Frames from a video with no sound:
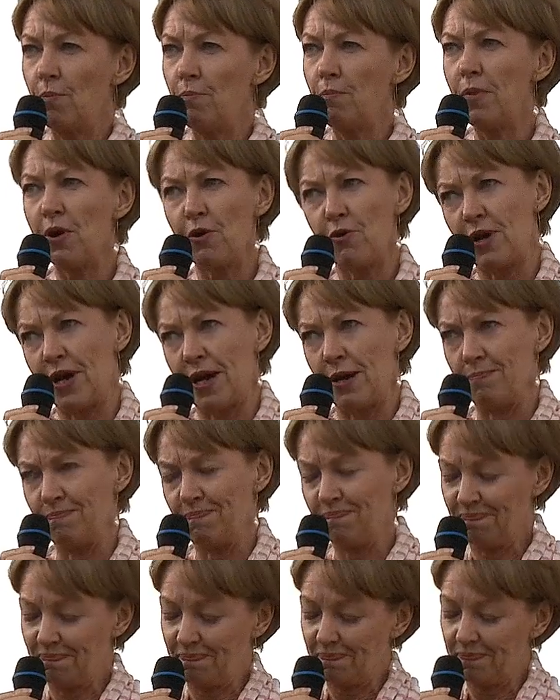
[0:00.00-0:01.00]

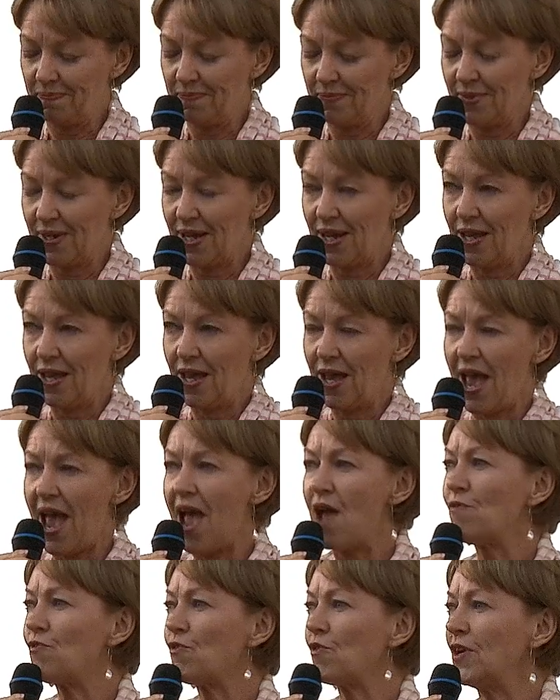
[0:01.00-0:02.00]
Miriam,
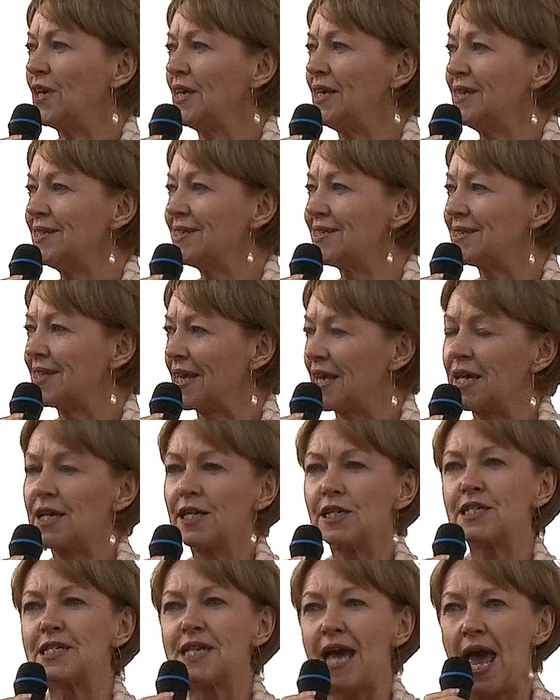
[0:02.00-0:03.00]
every
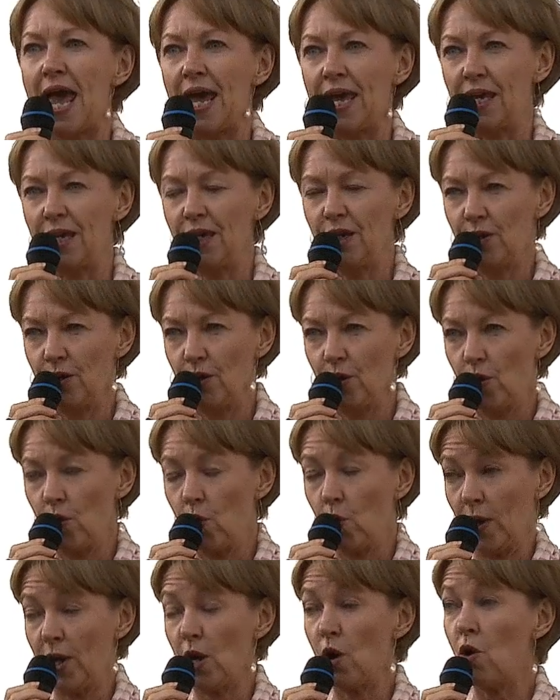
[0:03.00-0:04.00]
single day
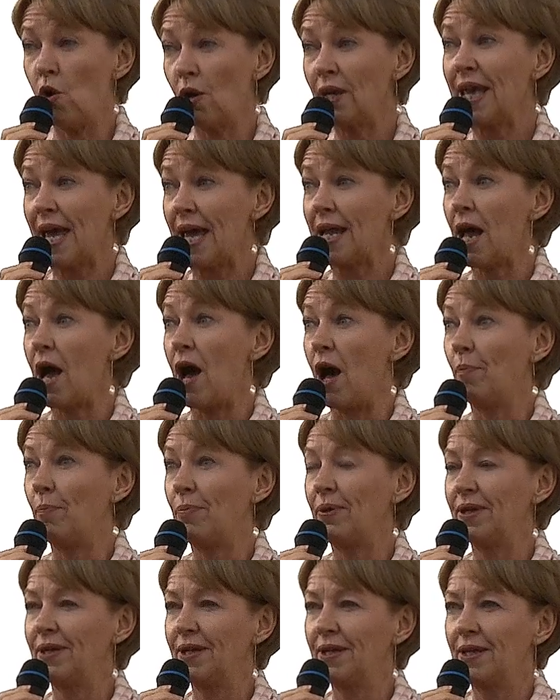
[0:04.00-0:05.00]
we all get up
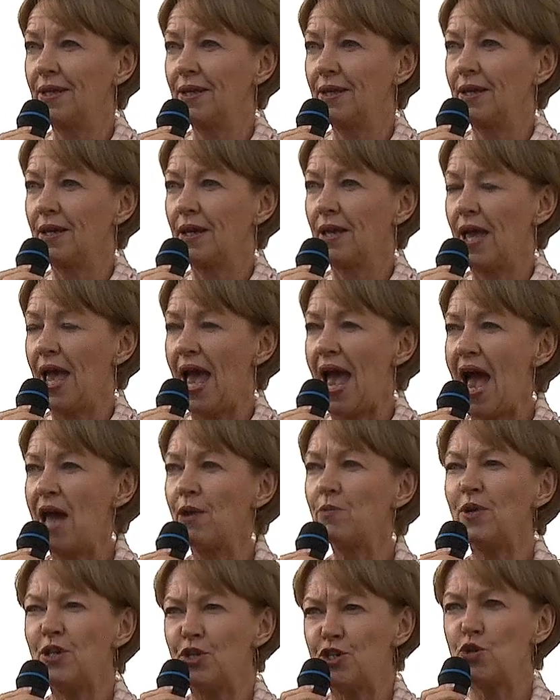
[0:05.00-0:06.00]

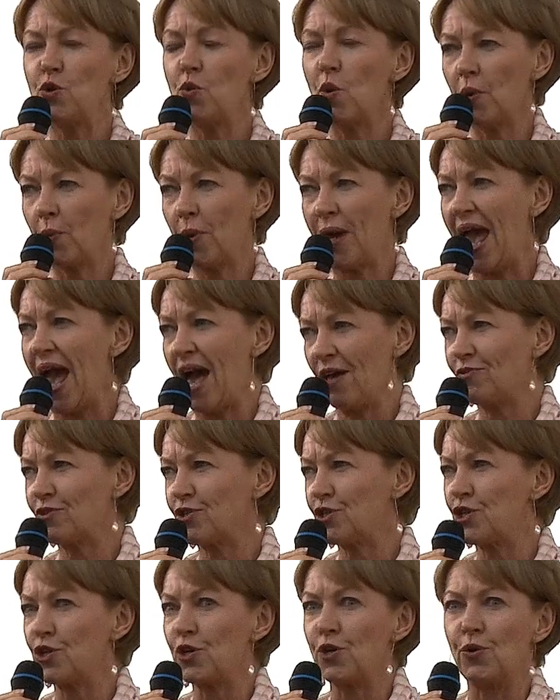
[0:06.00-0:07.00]
and we do what we have
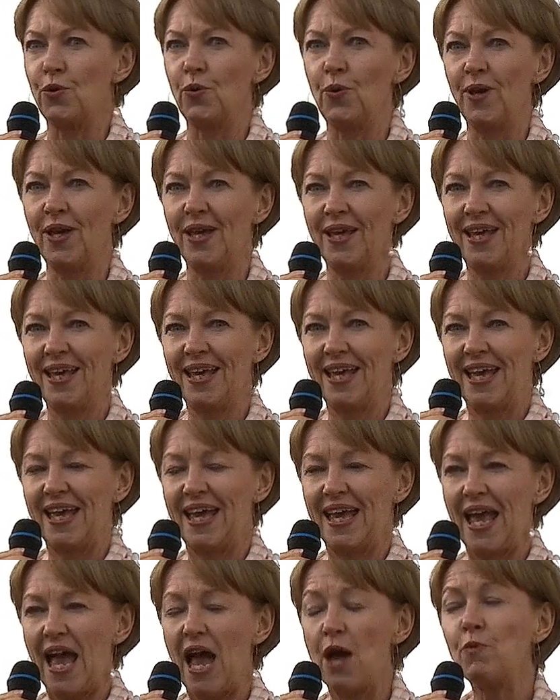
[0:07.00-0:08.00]
to do
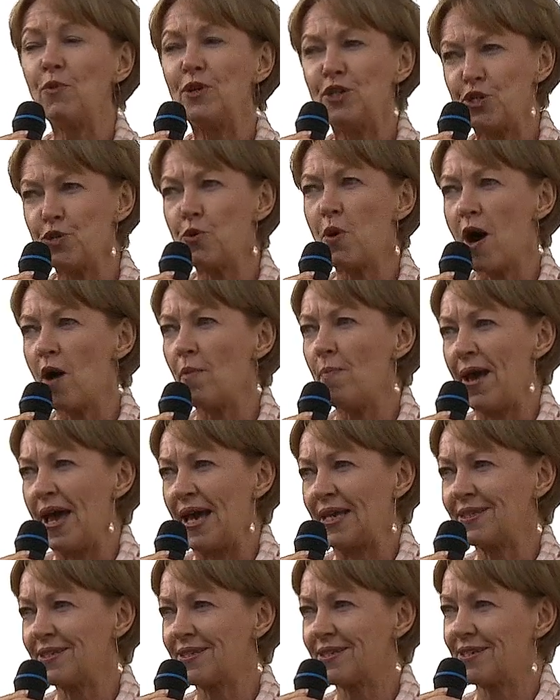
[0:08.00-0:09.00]
and we do our
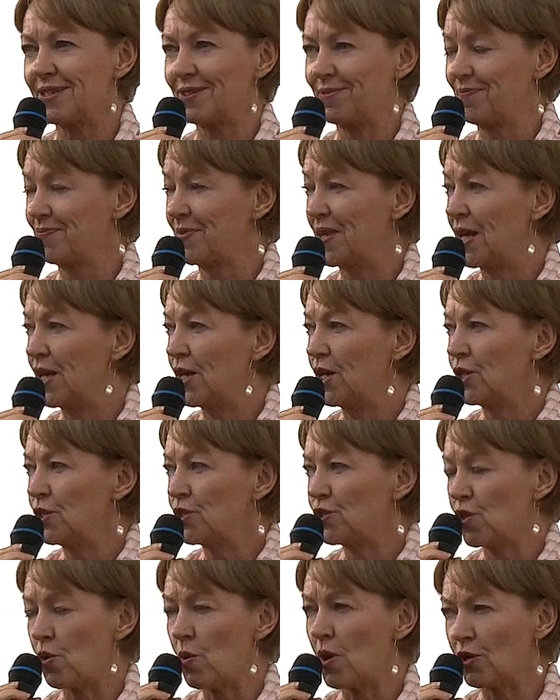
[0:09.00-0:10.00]
best.
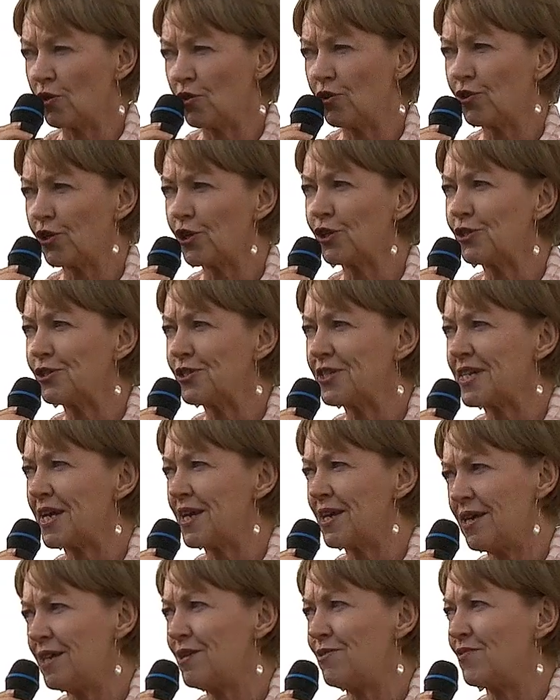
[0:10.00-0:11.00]
So on a
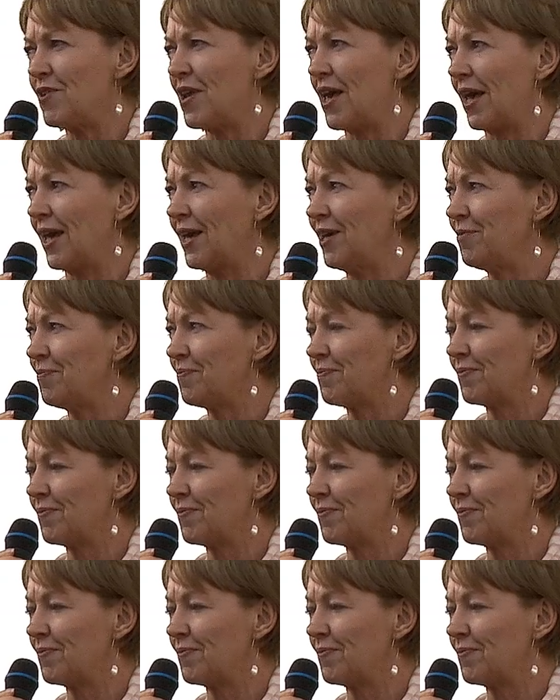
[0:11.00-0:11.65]
Thursday evening,